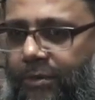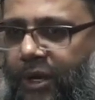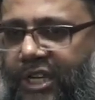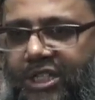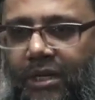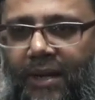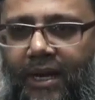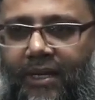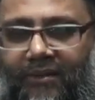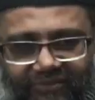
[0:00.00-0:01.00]
to pray in
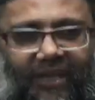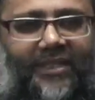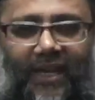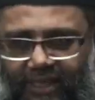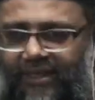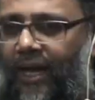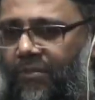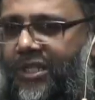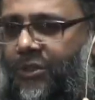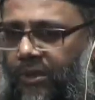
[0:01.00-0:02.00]
jama'ah? Fard, and in the
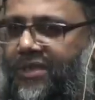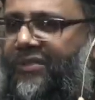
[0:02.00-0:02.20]
Hanbali school it's